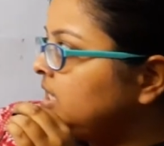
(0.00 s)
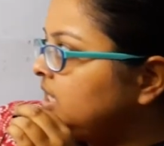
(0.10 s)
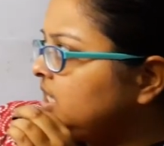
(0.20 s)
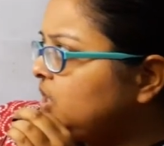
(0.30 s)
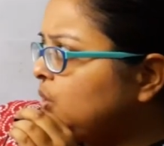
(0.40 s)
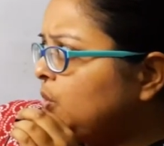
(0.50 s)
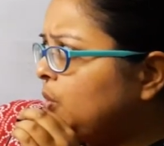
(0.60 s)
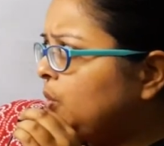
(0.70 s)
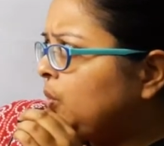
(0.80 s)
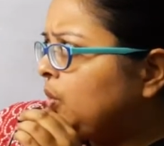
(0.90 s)
You
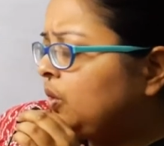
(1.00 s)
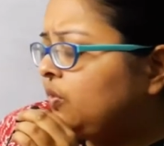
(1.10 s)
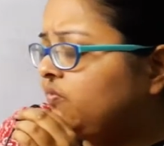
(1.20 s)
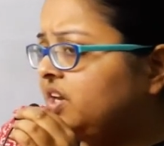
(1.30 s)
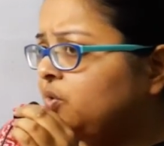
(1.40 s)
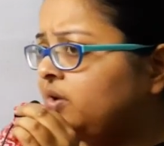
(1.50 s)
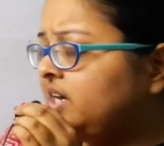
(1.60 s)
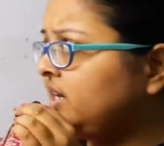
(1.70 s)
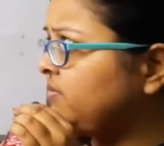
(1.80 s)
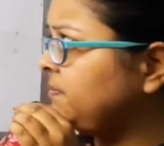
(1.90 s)
will
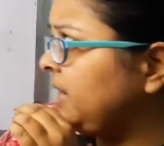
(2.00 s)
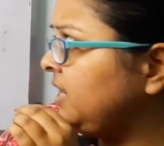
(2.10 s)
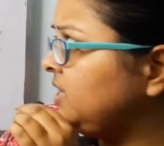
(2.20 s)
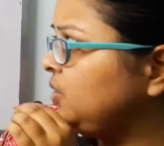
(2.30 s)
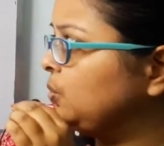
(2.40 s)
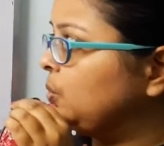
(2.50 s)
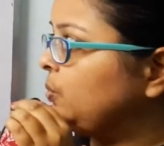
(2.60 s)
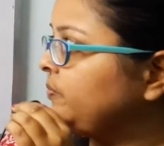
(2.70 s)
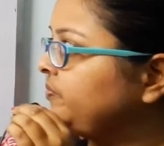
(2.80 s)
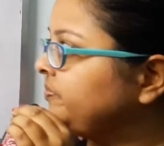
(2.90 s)
only remain you.
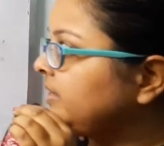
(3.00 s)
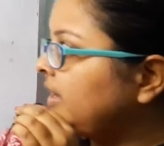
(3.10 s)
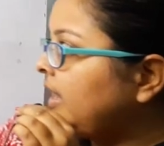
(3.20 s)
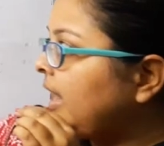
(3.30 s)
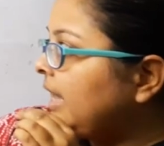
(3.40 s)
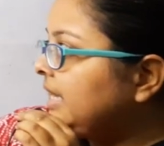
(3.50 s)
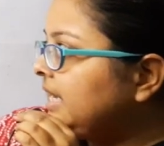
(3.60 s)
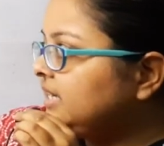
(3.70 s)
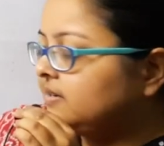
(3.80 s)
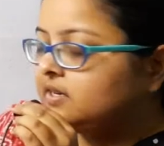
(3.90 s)

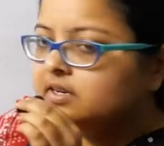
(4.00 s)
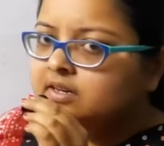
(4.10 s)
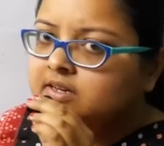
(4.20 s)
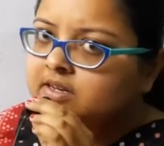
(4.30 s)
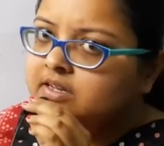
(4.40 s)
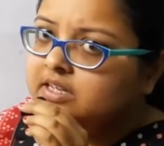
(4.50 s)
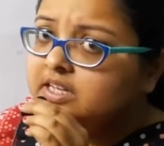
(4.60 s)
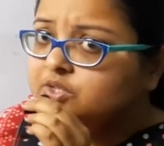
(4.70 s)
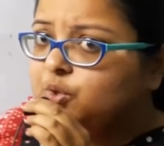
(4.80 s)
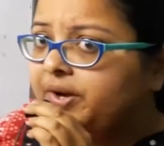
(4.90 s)
It
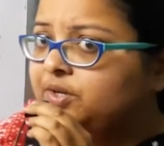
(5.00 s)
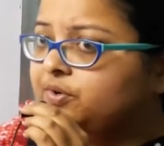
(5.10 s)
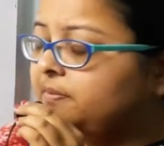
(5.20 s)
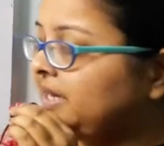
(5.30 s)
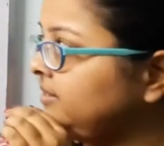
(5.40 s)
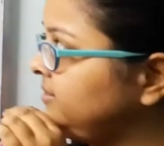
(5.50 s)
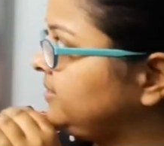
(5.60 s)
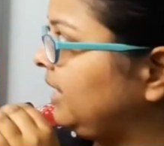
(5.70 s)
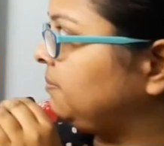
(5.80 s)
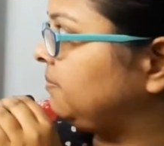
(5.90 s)
is going to remain
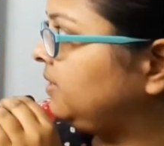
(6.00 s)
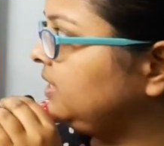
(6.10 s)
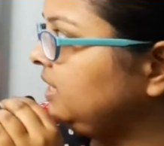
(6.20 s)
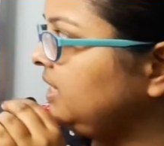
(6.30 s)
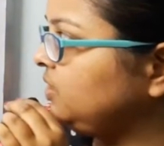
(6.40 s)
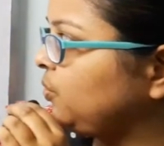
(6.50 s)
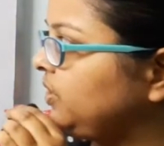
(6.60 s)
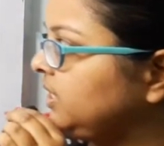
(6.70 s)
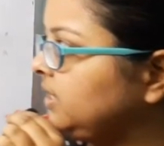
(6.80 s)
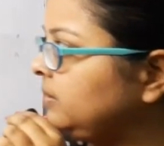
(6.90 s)
same, it
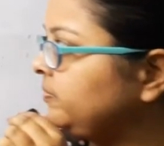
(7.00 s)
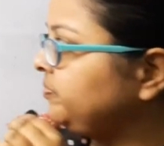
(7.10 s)
only.